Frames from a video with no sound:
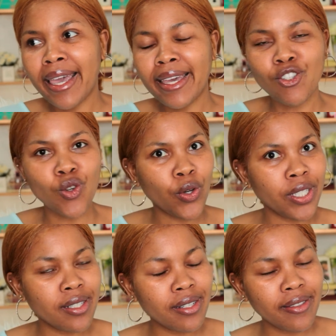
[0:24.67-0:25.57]

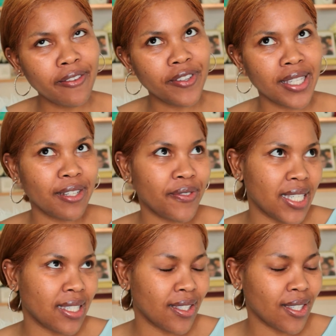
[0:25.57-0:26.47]
enjoyed the festive
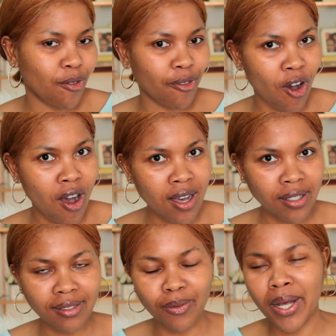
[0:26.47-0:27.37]
season so far.
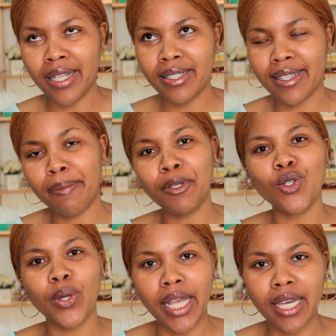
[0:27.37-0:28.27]
Well, it's coming
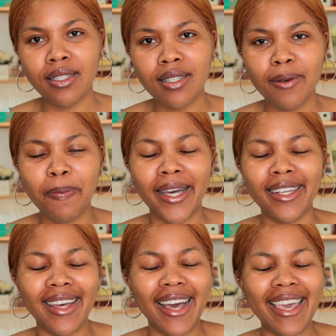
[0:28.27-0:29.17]
to an end,
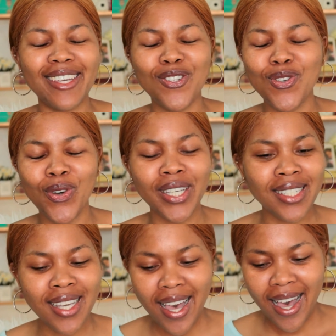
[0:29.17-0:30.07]
but I enjoyed
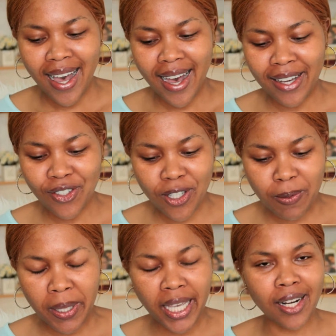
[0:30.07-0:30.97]
just
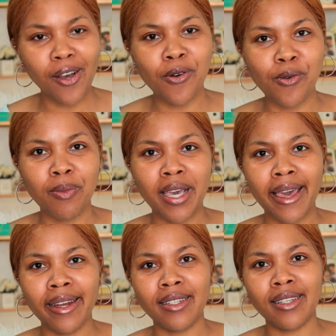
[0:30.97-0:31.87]
being at home
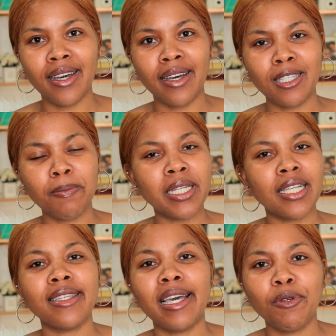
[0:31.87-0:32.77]
and spending
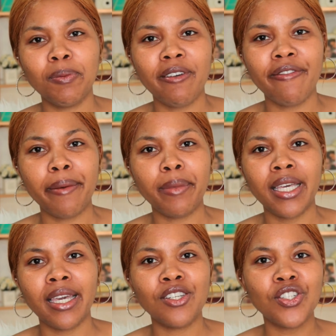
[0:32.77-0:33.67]
time with my
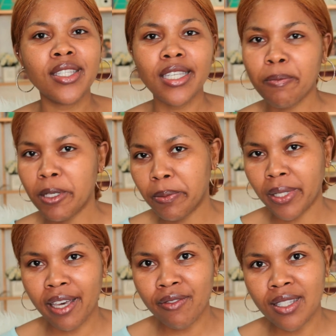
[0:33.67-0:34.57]
family and just seeing people I
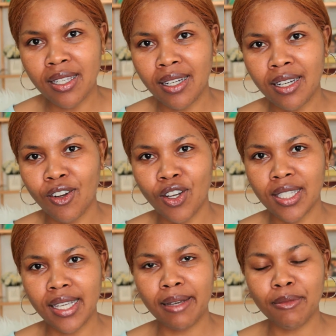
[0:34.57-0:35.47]
haven't seen in a long
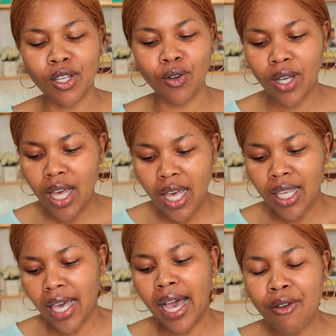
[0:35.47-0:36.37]
time. So
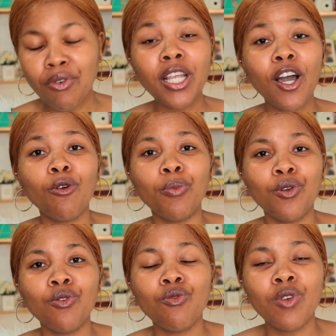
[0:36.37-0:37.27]
yeah, I really hope
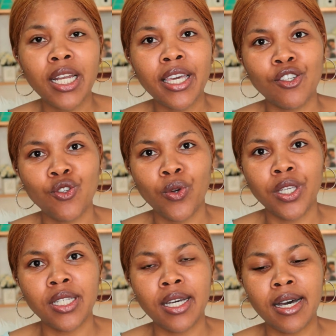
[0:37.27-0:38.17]
you really enjoyed